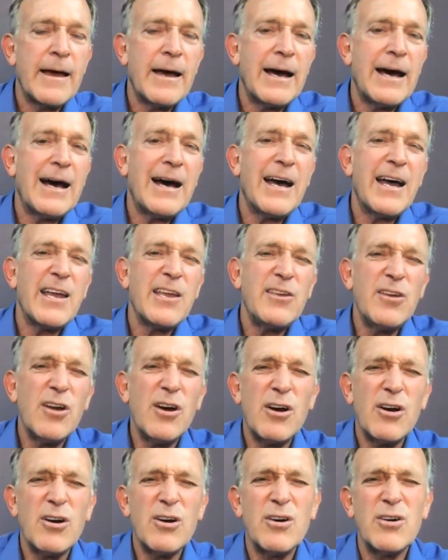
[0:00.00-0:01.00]
"I
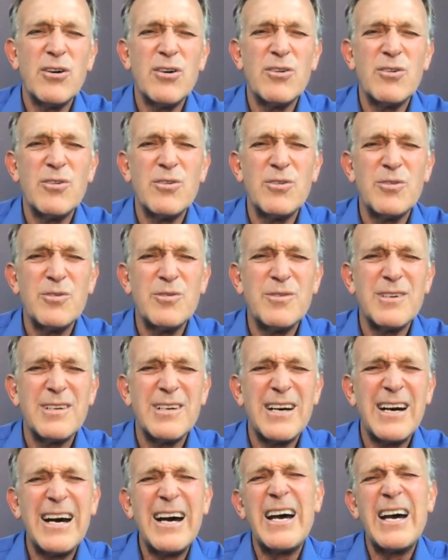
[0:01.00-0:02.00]
yo,
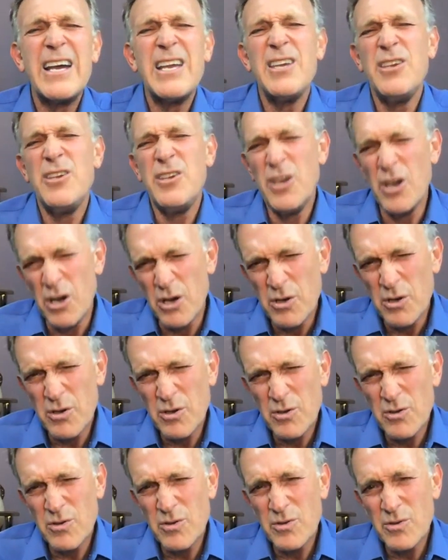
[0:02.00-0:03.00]
I
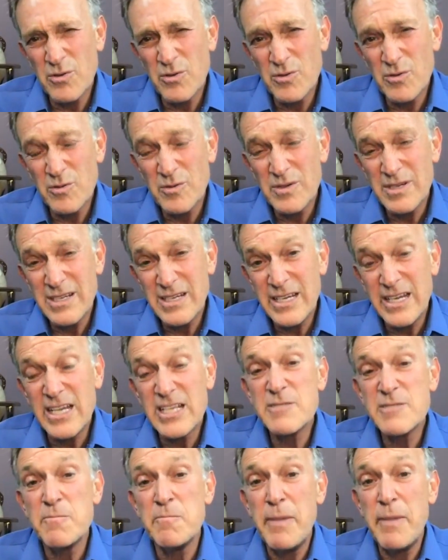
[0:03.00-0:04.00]
yo,
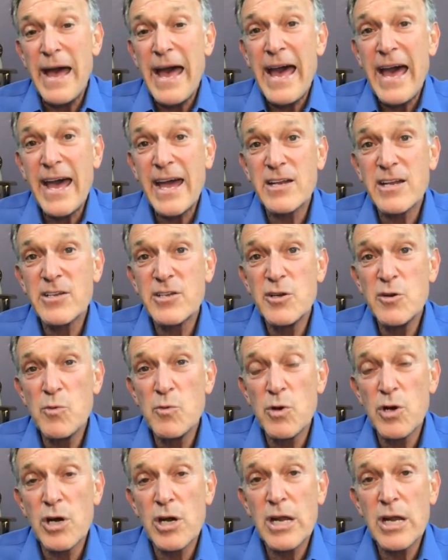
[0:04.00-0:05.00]
it's back to
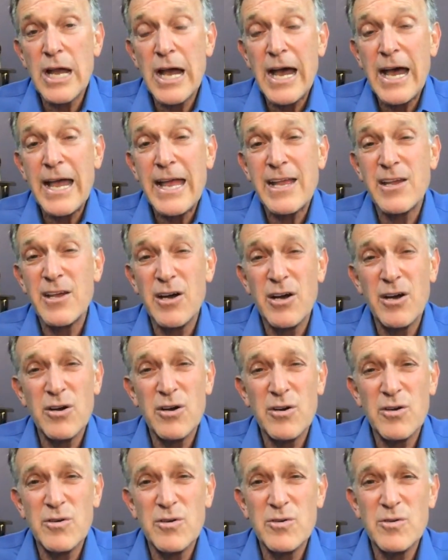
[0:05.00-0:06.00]
work I
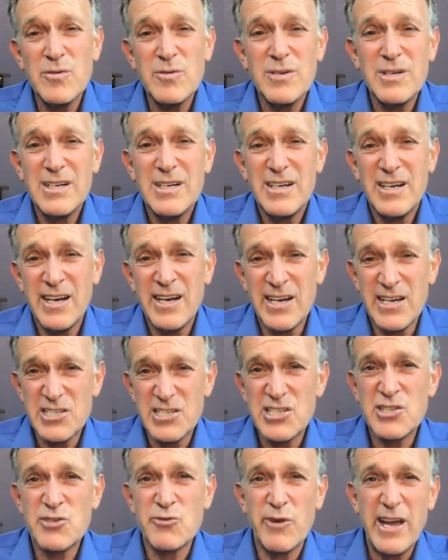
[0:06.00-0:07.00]
go, a
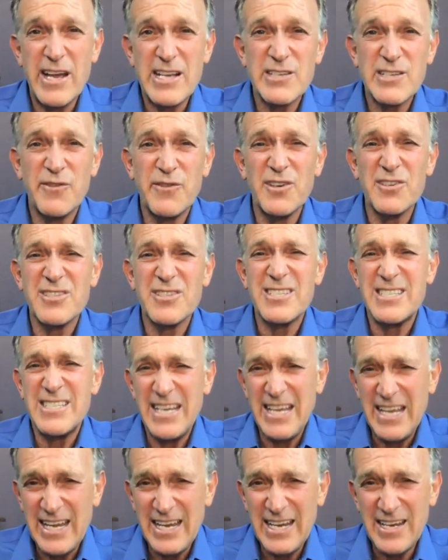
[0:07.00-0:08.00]
stressful
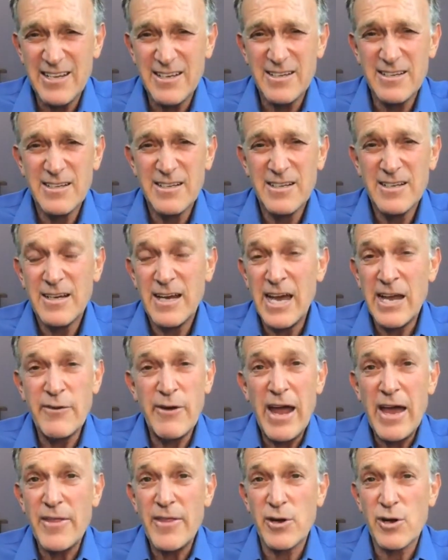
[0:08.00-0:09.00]
scene." I'd
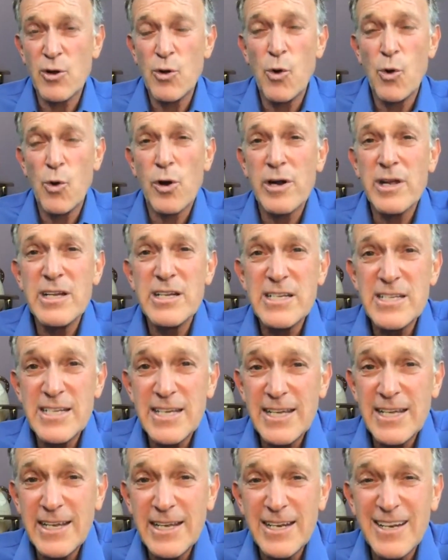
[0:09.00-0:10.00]
rather
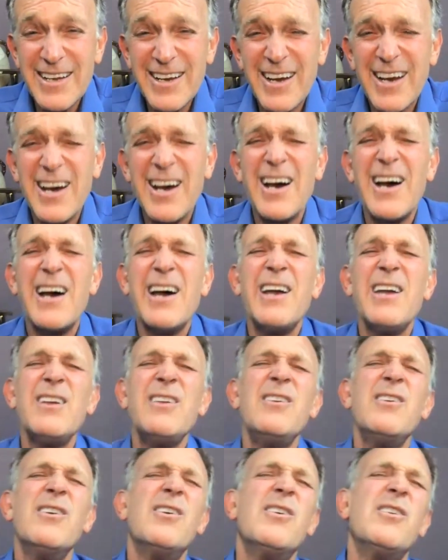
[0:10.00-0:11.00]
quarantine.
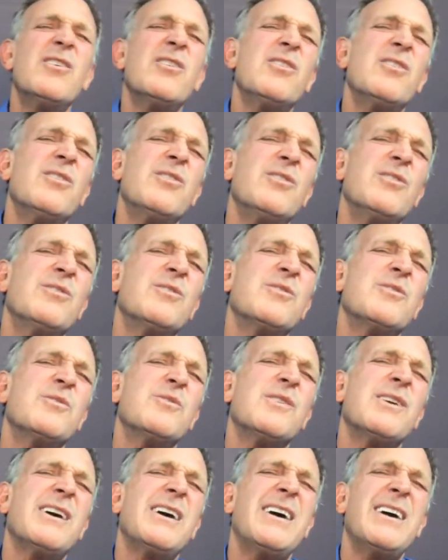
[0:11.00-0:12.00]
Ayo,
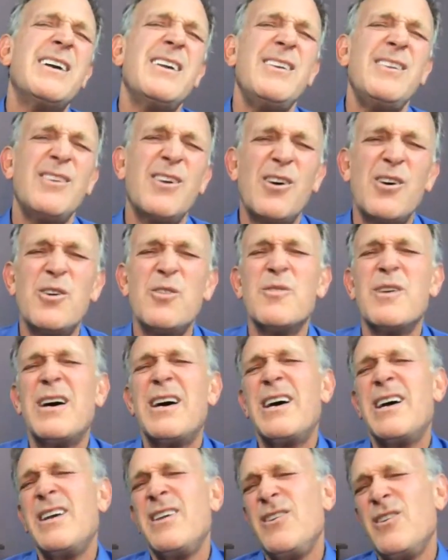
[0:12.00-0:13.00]
ayo,
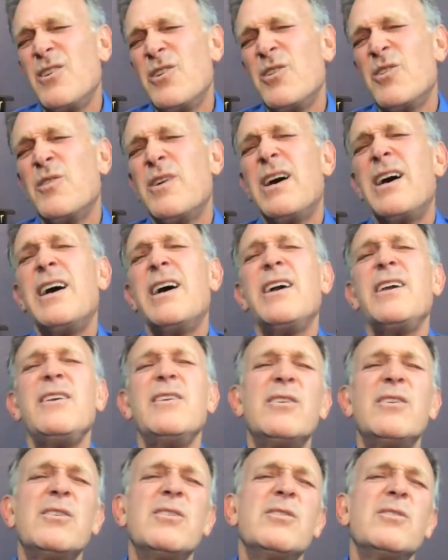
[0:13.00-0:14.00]
ayo,
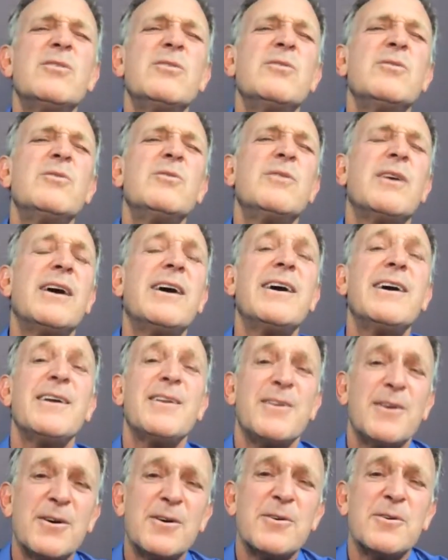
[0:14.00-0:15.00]
ayo,
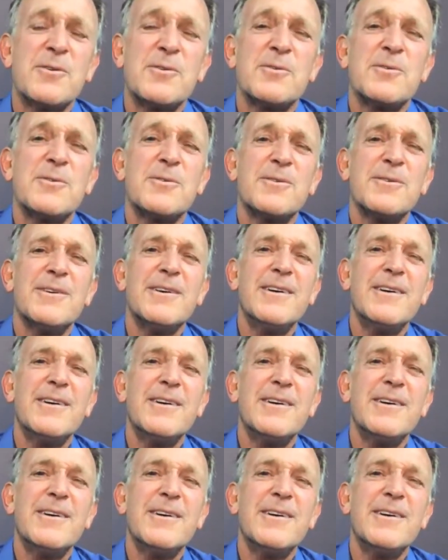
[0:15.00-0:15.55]
ayo. All